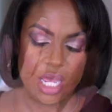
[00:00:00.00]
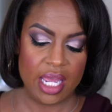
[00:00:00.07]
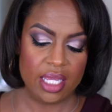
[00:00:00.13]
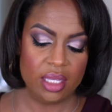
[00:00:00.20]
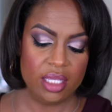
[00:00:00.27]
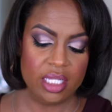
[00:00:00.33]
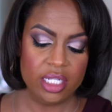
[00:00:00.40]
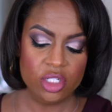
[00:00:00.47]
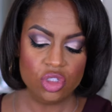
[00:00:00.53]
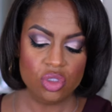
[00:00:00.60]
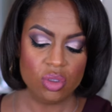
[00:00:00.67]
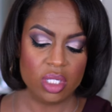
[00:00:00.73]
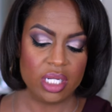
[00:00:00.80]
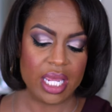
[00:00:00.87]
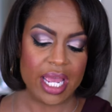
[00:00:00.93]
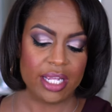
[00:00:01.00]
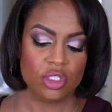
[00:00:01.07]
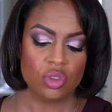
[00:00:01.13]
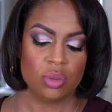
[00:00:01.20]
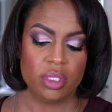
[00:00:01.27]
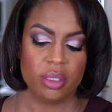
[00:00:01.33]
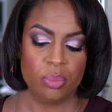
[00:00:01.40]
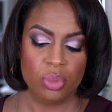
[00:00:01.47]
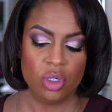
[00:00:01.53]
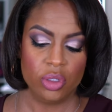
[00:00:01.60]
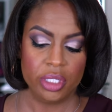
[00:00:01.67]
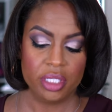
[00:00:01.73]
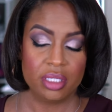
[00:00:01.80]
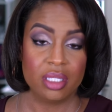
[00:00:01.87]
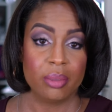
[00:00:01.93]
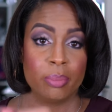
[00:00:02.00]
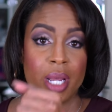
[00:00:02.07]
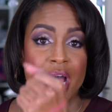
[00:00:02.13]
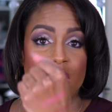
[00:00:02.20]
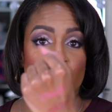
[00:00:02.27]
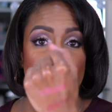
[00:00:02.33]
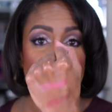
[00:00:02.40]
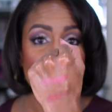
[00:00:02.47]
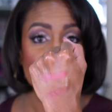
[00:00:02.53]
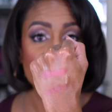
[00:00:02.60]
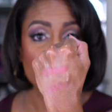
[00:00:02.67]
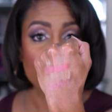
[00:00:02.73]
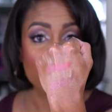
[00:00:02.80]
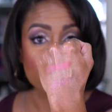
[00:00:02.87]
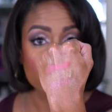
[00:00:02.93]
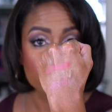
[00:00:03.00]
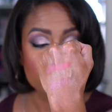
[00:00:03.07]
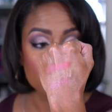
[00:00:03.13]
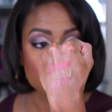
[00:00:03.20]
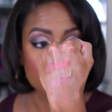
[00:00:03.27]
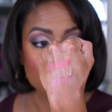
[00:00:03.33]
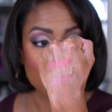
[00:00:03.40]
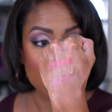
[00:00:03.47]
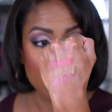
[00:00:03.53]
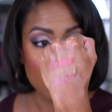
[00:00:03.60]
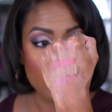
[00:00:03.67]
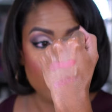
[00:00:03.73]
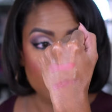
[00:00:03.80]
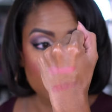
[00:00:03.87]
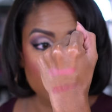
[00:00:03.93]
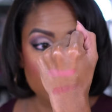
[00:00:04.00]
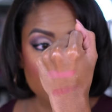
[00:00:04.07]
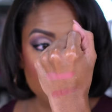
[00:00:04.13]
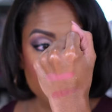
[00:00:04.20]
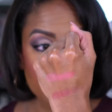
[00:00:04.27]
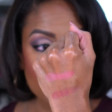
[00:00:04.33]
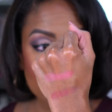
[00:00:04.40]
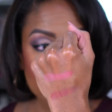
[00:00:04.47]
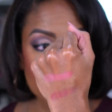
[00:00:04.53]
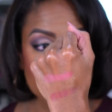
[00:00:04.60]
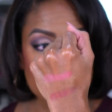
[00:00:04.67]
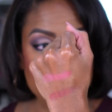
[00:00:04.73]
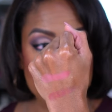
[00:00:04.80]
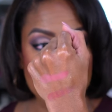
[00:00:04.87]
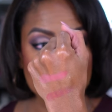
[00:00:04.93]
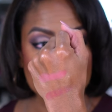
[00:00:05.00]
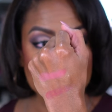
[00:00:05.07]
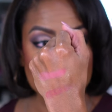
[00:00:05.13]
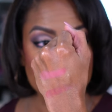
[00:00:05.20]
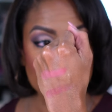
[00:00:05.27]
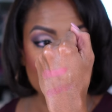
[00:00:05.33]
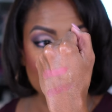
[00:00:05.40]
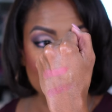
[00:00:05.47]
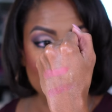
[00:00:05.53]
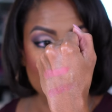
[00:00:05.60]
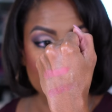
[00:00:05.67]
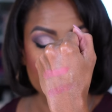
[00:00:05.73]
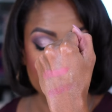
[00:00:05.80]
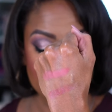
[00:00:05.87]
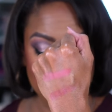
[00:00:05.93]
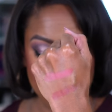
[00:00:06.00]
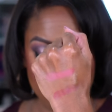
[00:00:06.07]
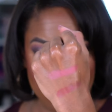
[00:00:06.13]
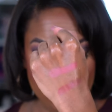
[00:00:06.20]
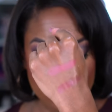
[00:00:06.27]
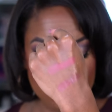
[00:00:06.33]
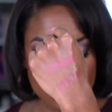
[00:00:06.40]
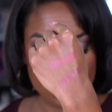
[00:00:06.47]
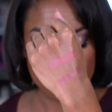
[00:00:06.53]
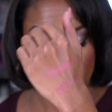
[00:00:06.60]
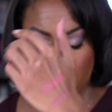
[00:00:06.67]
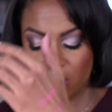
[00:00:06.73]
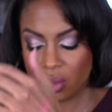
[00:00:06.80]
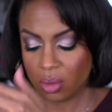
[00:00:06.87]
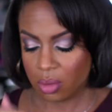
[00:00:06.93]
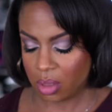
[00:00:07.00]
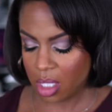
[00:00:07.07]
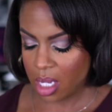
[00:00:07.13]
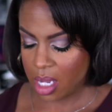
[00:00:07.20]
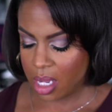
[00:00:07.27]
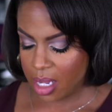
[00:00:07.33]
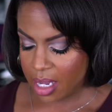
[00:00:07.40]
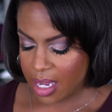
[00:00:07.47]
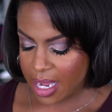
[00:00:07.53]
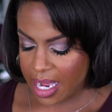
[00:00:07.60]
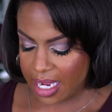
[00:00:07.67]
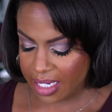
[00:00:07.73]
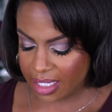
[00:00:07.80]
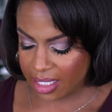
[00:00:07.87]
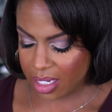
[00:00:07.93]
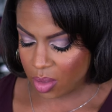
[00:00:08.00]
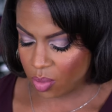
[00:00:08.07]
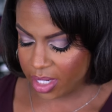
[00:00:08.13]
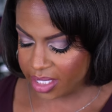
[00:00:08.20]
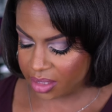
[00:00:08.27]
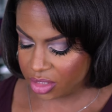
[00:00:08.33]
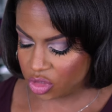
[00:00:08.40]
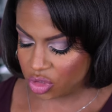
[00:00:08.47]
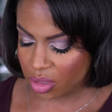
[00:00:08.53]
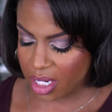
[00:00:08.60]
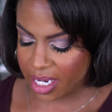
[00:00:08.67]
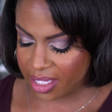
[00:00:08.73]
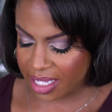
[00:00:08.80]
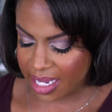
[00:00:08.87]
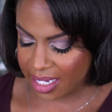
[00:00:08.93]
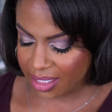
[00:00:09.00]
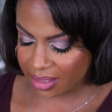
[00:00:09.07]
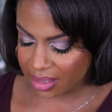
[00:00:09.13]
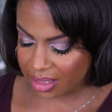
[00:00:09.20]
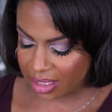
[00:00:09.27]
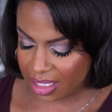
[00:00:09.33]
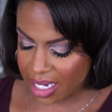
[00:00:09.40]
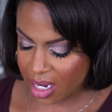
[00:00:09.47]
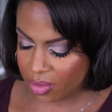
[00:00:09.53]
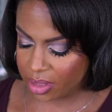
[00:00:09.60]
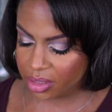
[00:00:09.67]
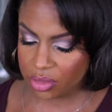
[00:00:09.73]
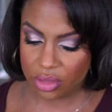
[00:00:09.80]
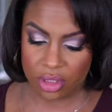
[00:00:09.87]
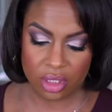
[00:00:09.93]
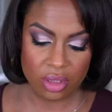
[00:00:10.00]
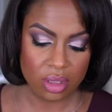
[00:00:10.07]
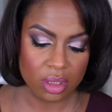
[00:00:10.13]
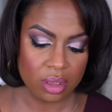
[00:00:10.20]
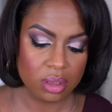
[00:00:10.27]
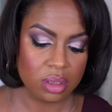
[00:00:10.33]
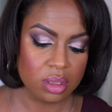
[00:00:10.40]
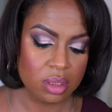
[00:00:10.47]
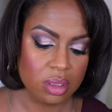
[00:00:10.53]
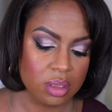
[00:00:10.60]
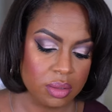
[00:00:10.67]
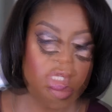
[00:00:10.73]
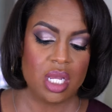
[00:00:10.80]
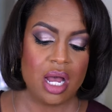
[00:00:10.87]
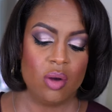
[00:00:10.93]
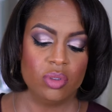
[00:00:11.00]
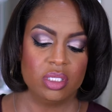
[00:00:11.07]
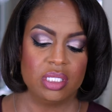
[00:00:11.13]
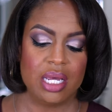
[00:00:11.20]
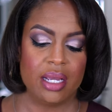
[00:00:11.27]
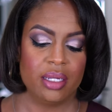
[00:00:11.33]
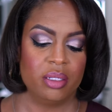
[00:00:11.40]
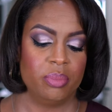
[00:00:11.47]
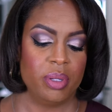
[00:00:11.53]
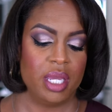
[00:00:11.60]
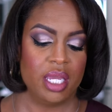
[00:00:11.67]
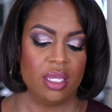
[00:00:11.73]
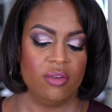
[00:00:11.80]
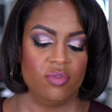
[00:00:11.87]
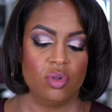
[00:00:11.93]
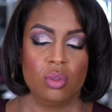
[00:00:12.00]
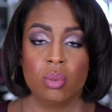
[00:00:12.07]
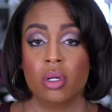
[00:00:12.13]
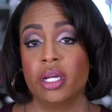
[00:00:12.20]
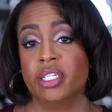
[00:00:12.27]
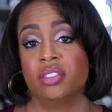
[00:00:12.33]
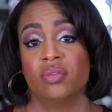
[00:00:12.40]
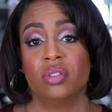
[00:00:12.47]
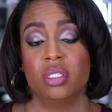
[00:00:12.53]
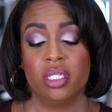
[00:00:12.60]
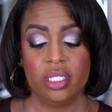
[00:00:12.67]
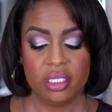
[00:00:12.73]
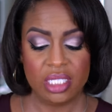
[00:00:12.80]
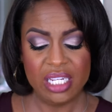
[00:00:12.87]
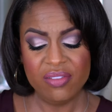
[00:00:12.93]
And these you can actually put the powder first and then the liquid on top to give you more of a glow. So I cannot wait to try that and see how it looks. I was not going to pay full price for this.